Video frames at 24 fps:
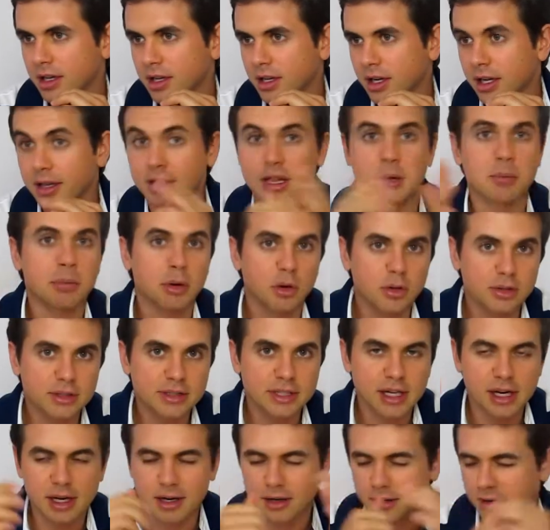And then post
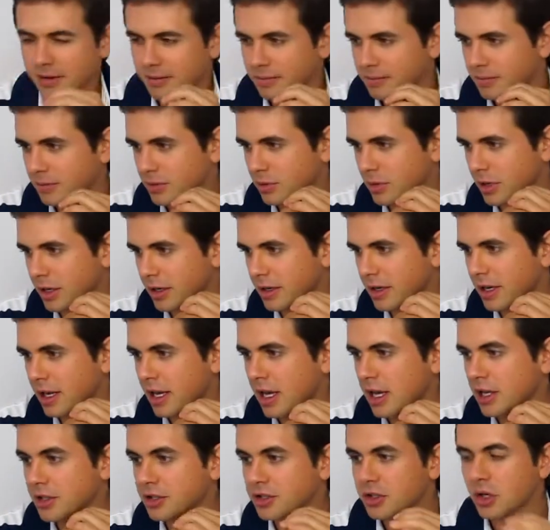10. Right?
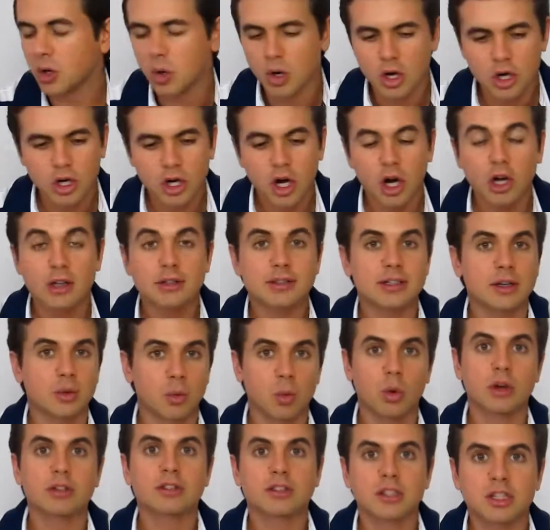So content,
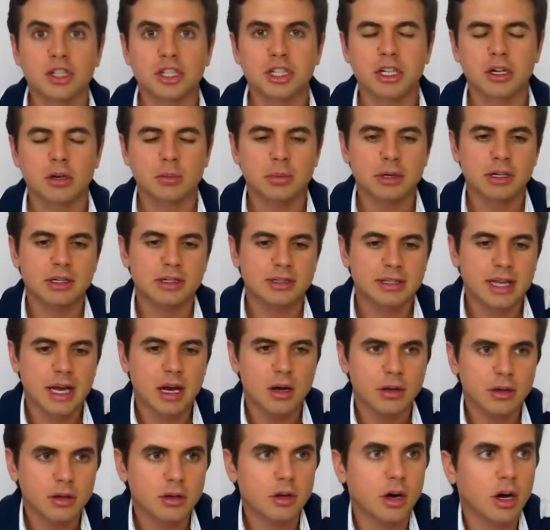what to share, because now,
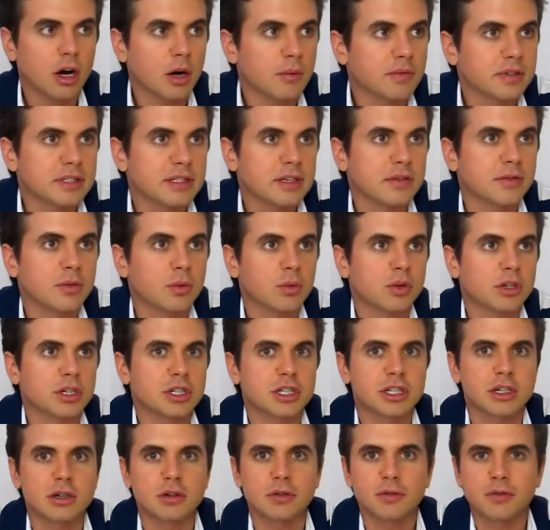obviously if you want to
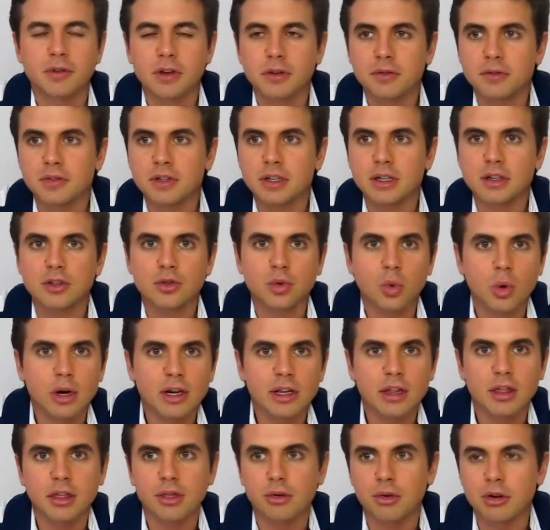share 15,
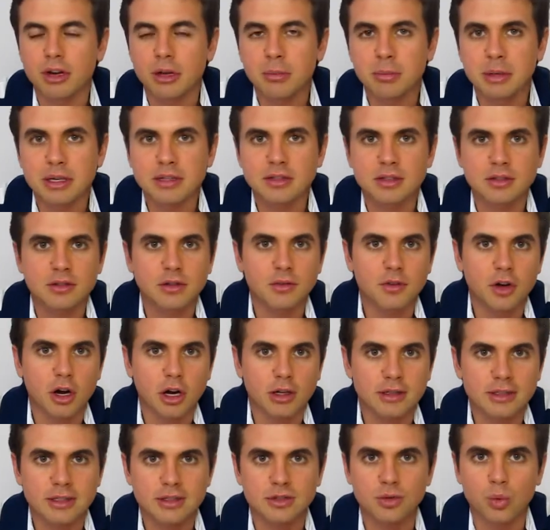20, 30 pieces of
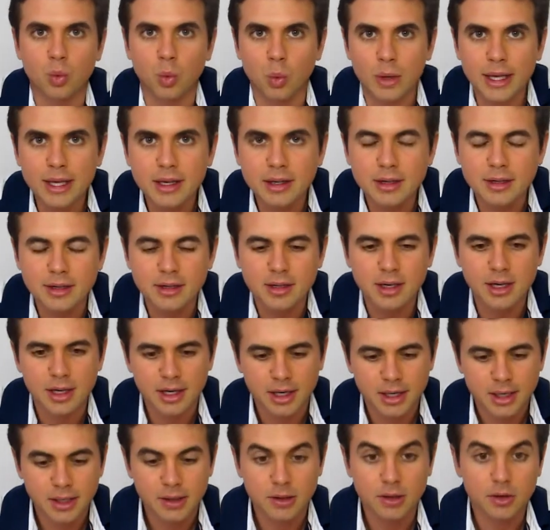content a week,
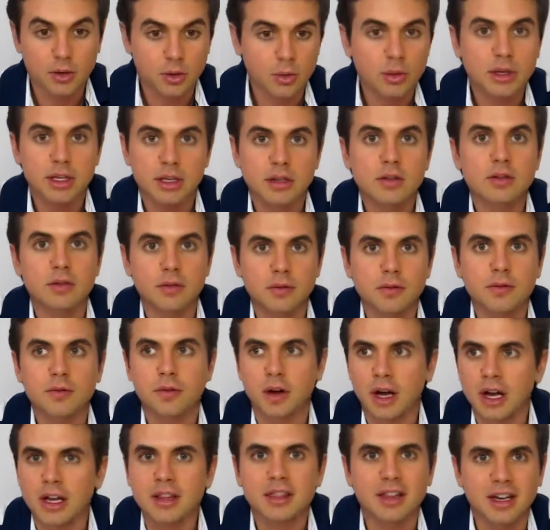you need to
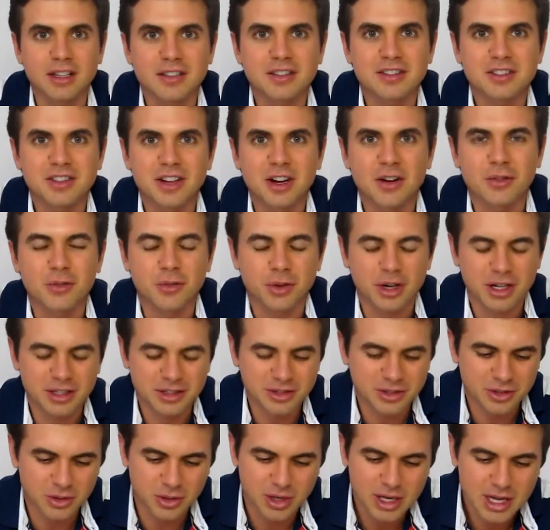find that stuff, right?
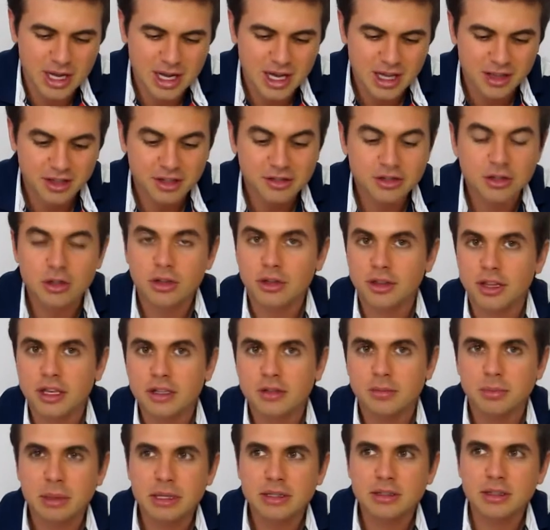So
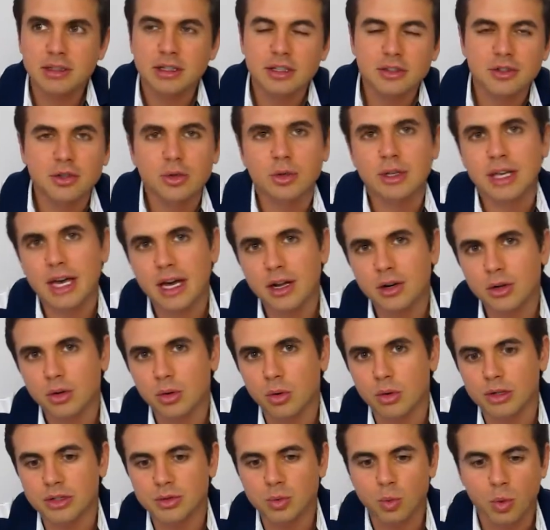there's basically 2
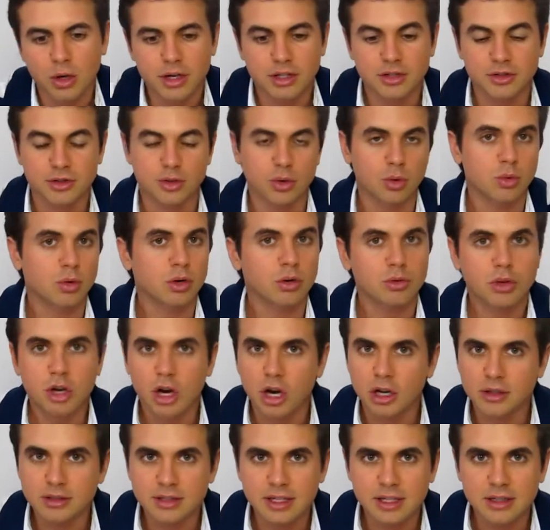categories. One is your own
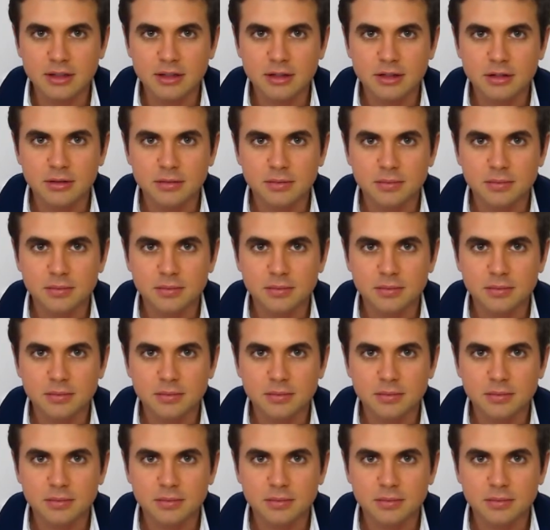content.